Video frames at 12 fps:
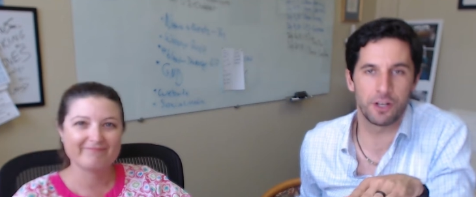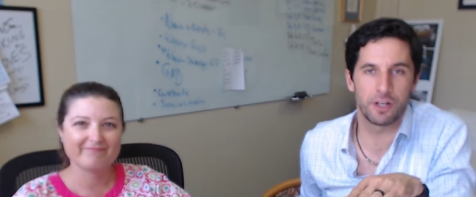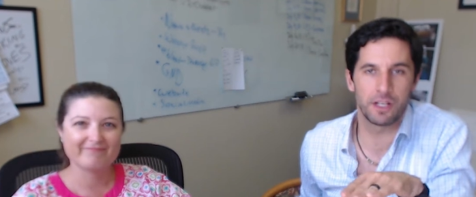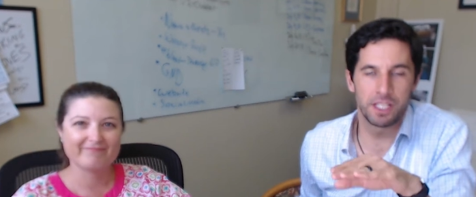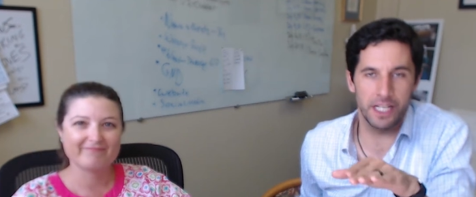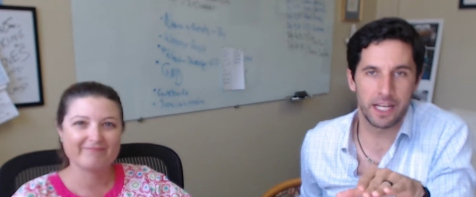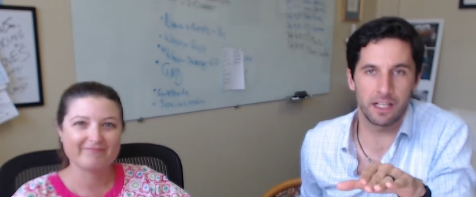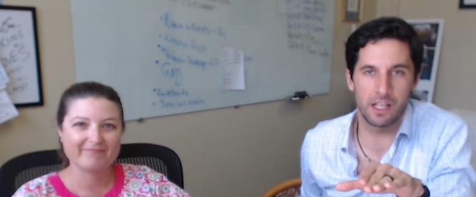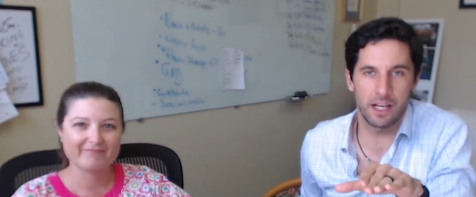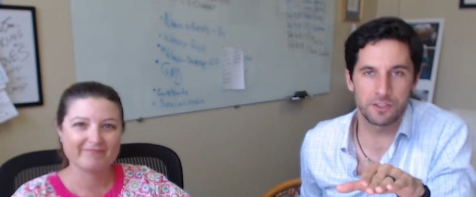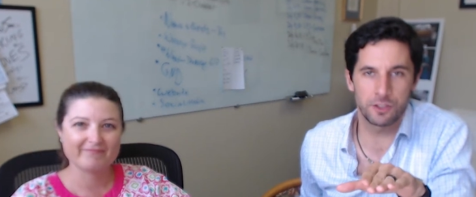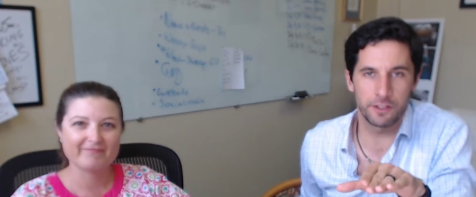Speaker 1: the nine o'clock
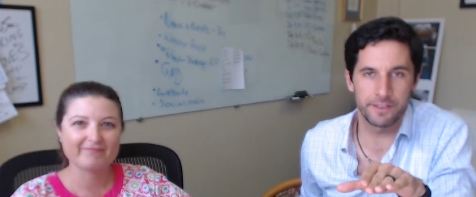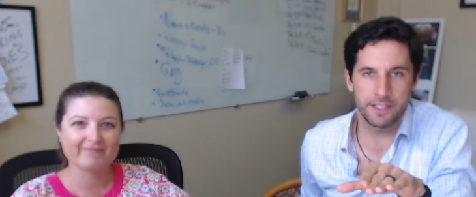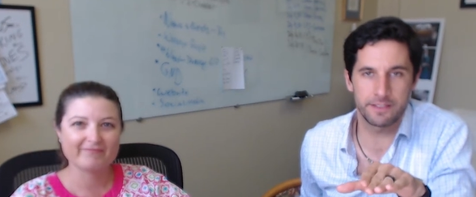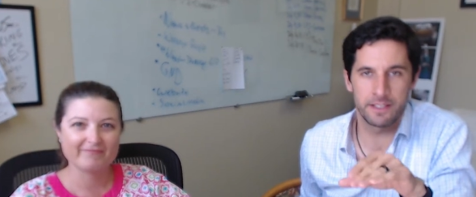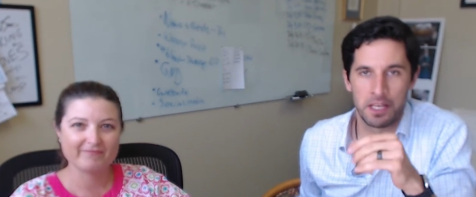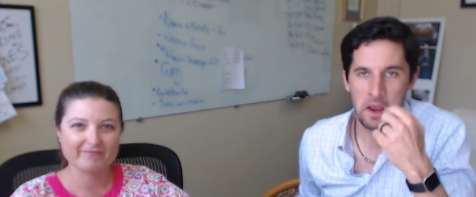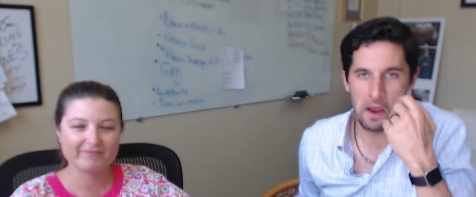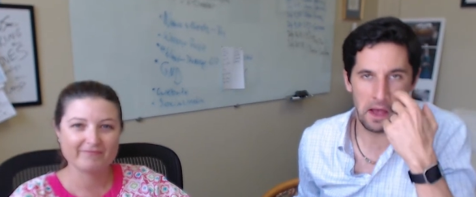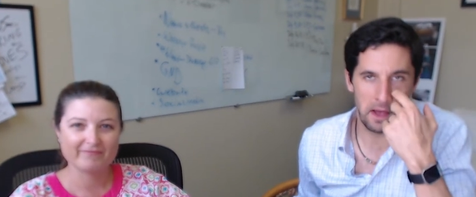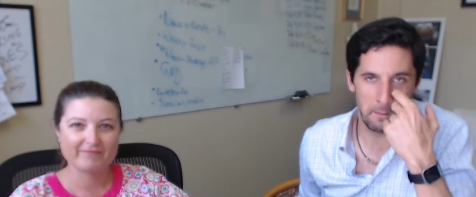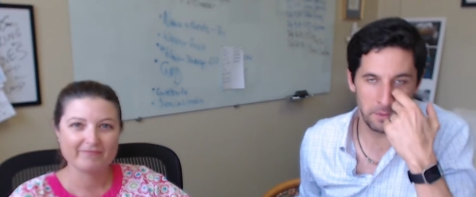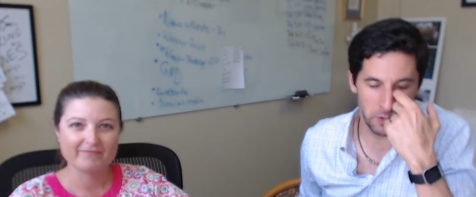service.
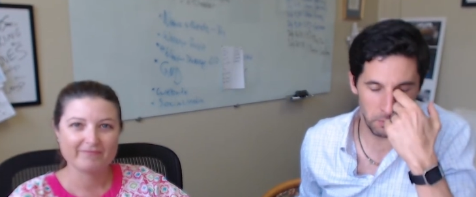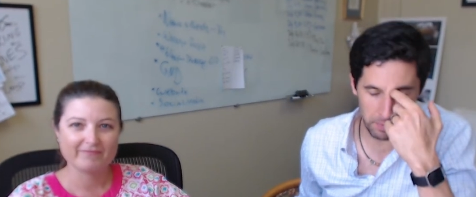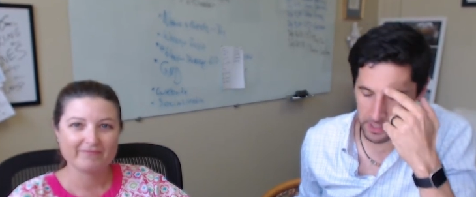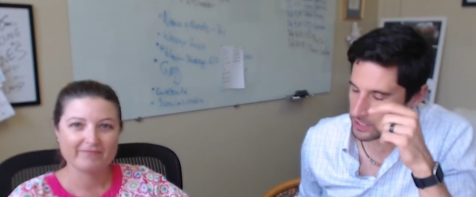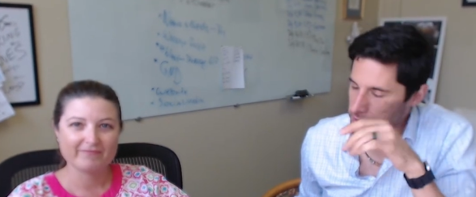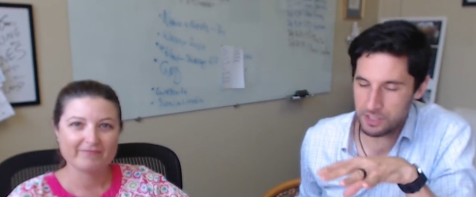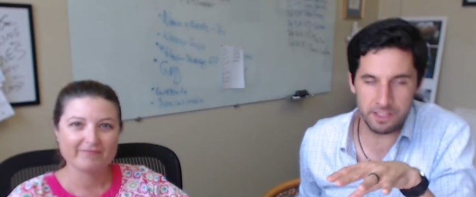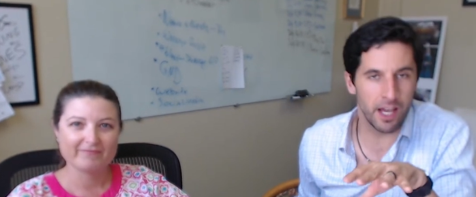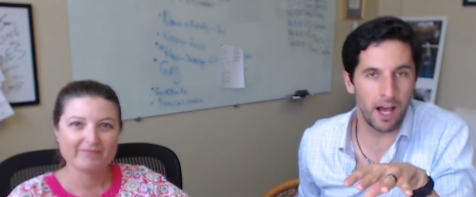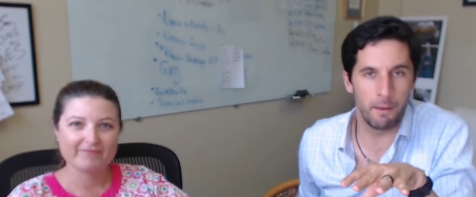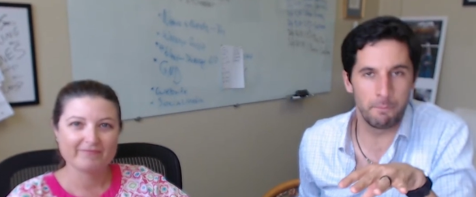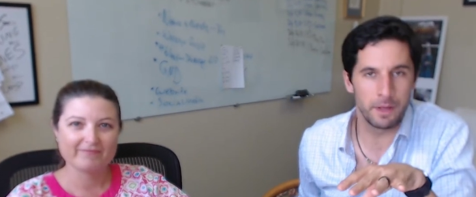Um, so please just
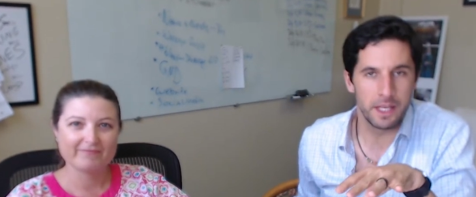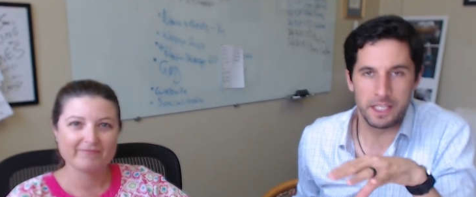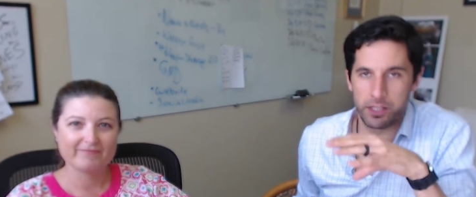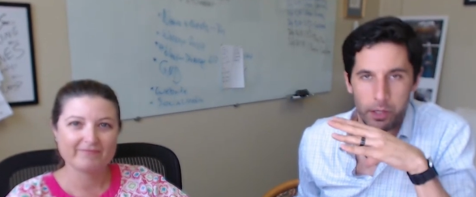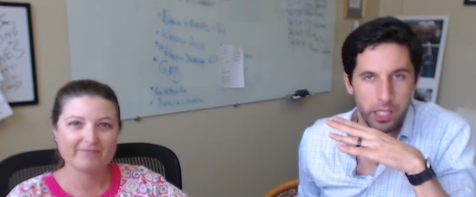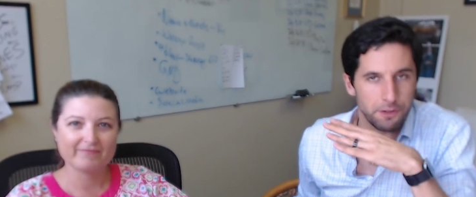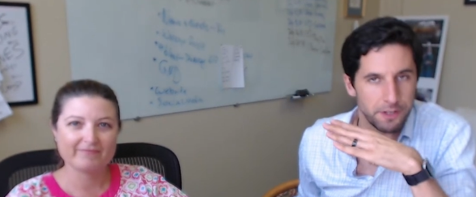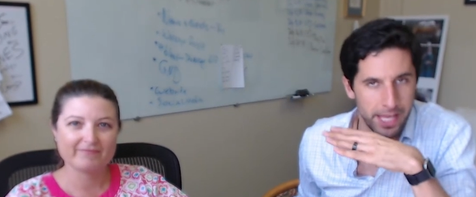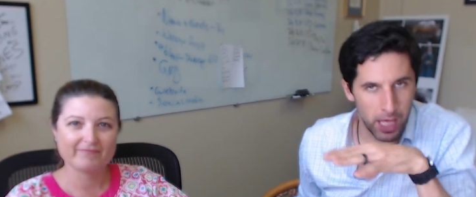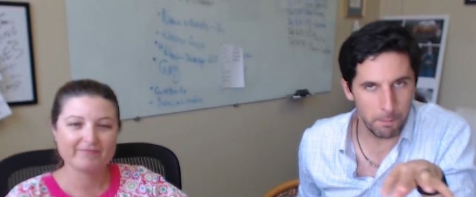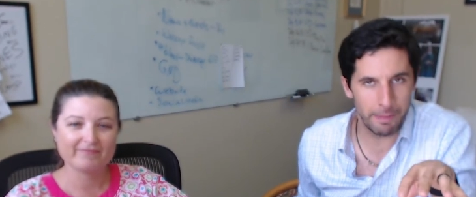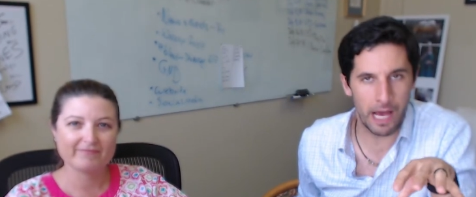come, you either to
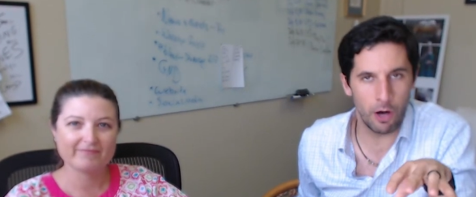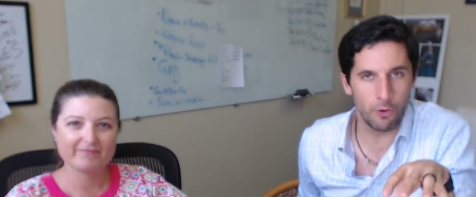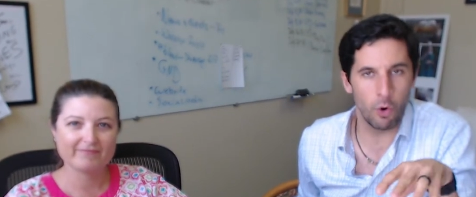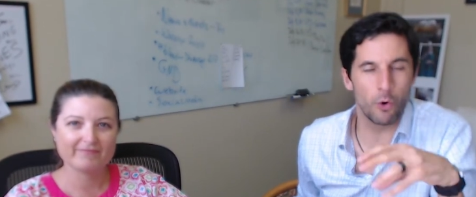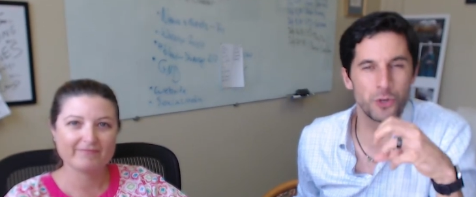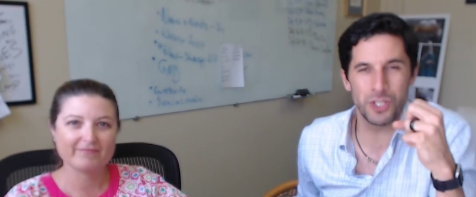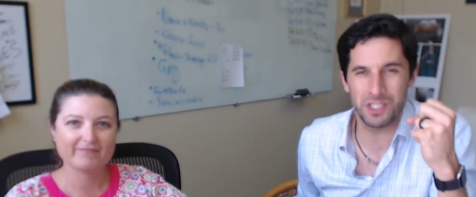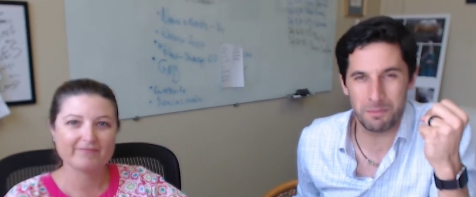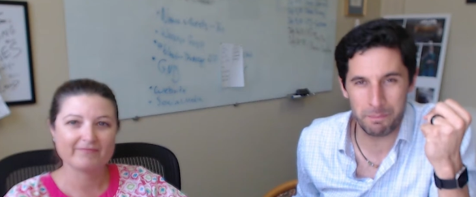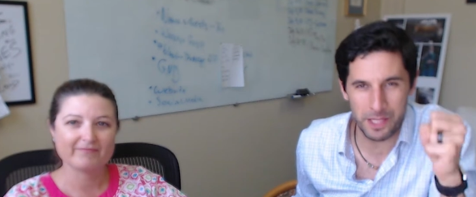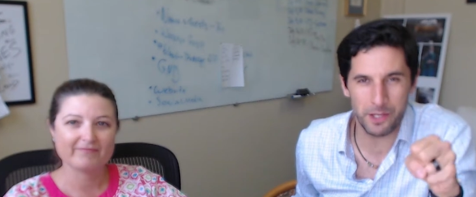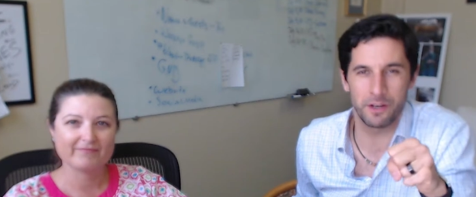help out or just to be
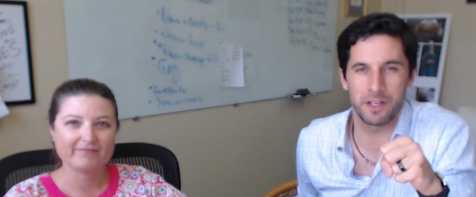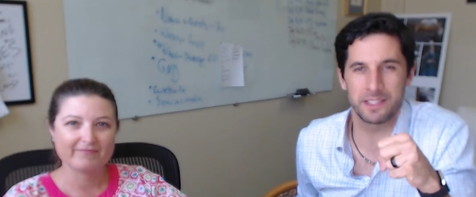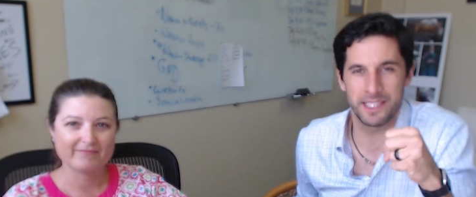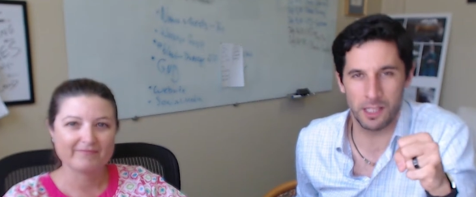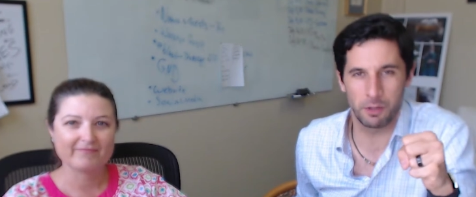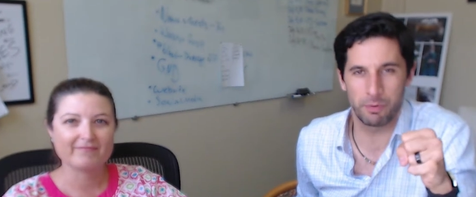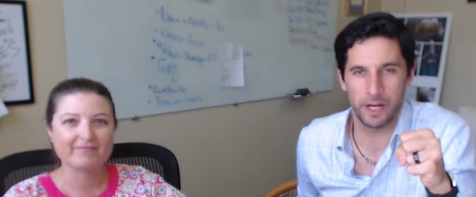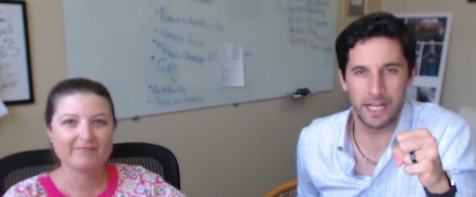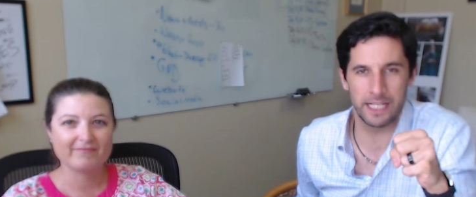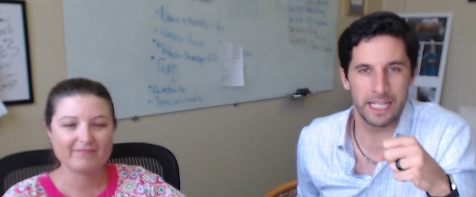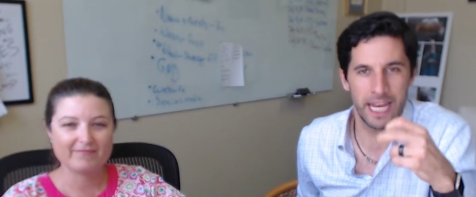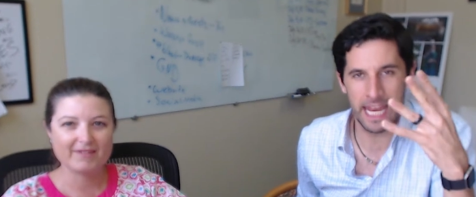there and to celebrate
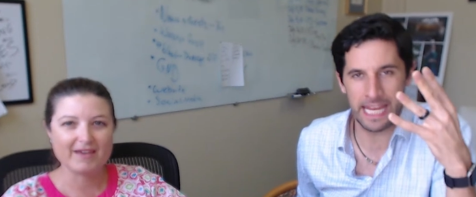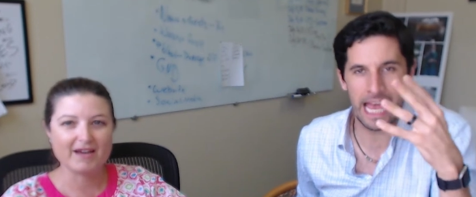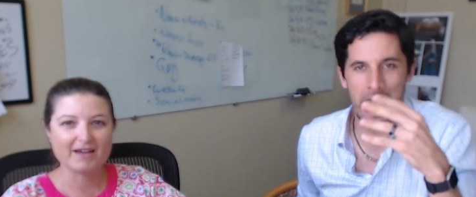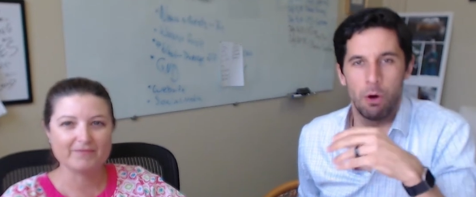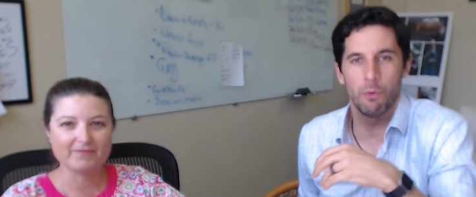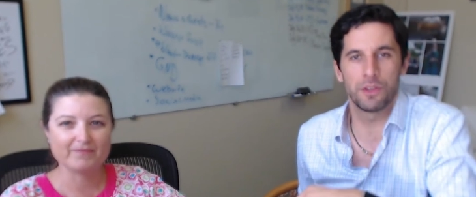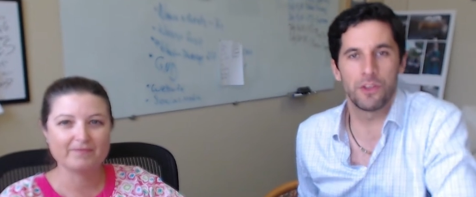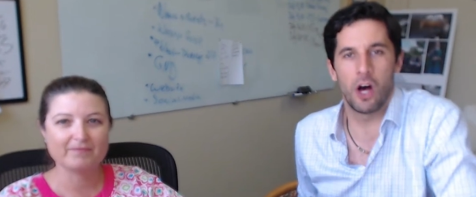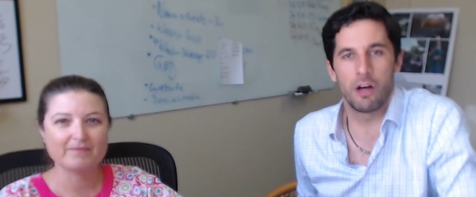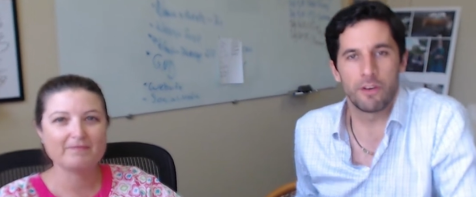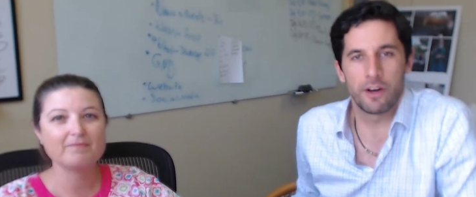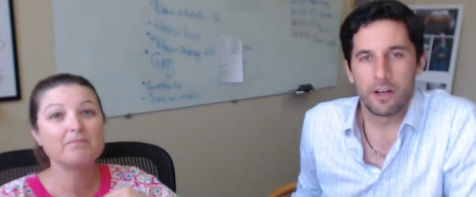and hang yeah. out with all of
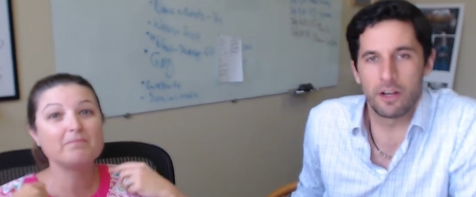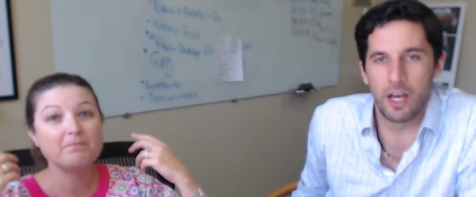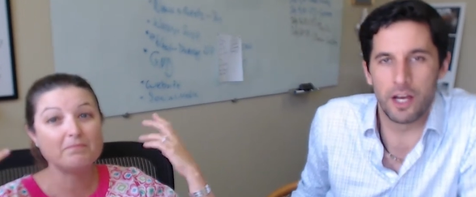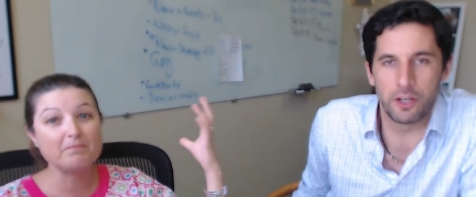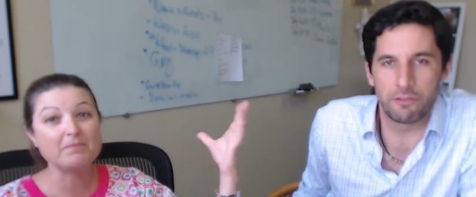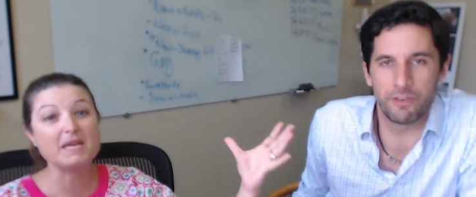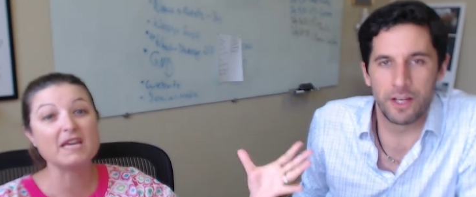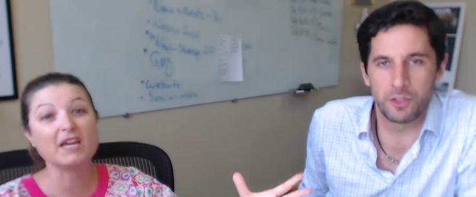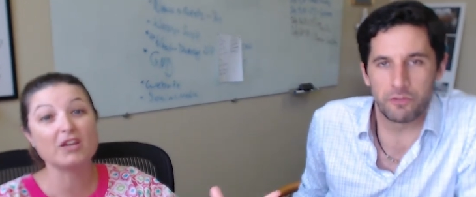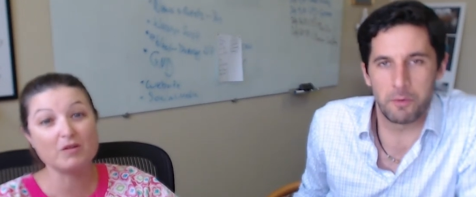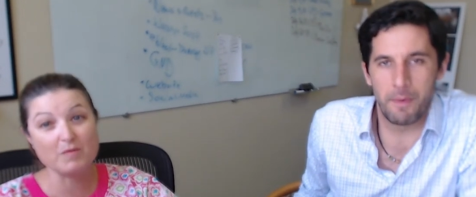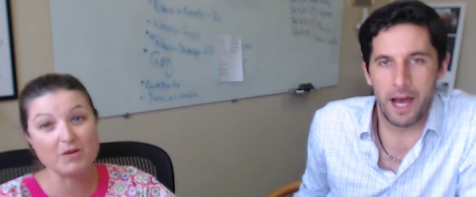our uh, good friends over community.